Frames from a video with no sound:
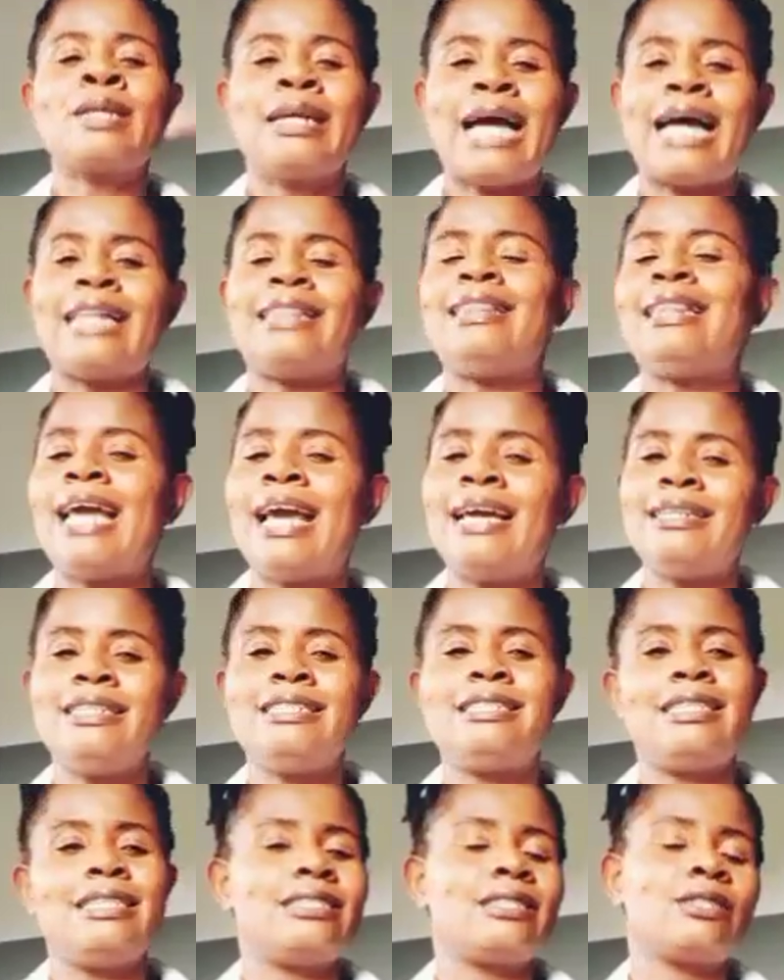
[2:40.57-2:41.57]
and then
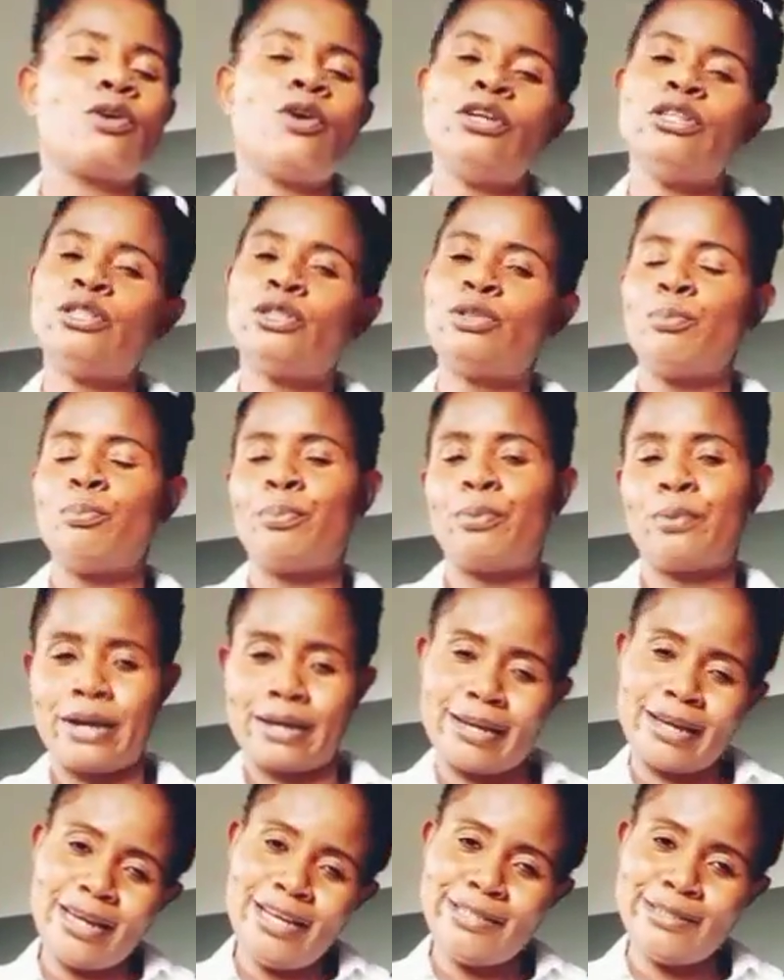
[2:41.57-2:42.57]
it is going to
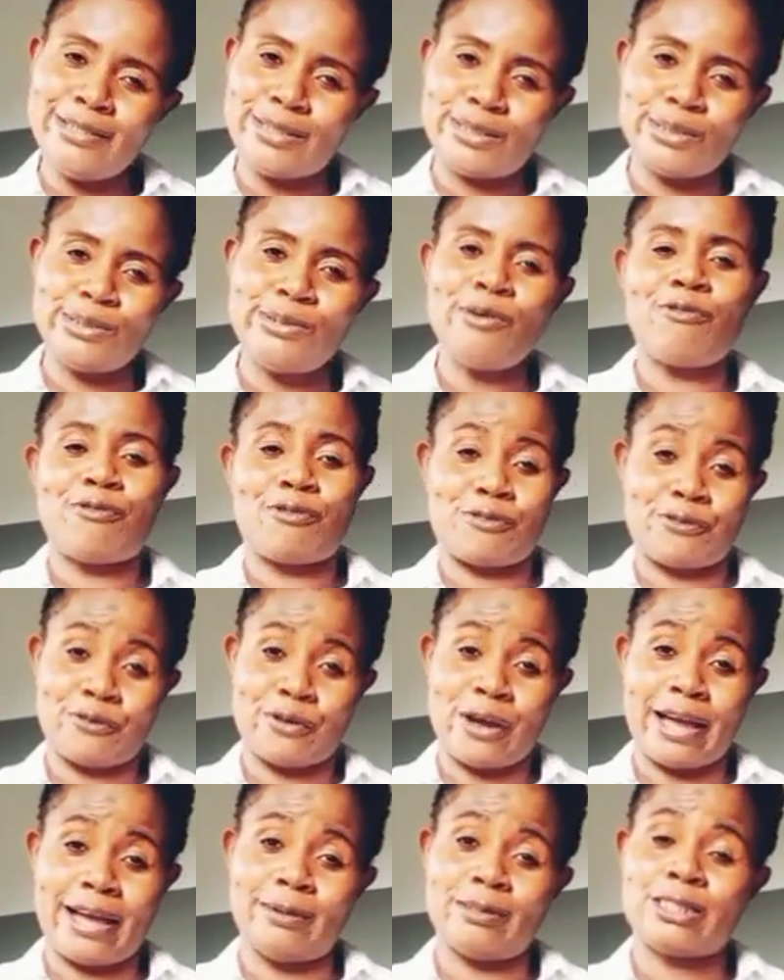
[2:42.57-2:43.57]
break into
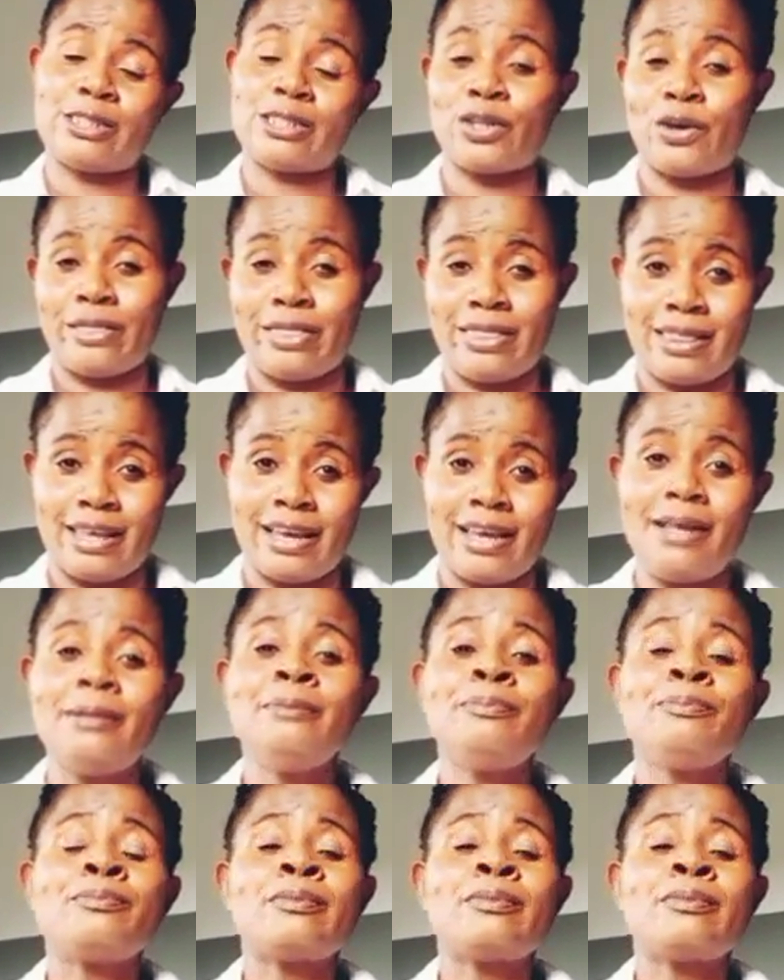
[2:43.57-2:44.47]
Sunday,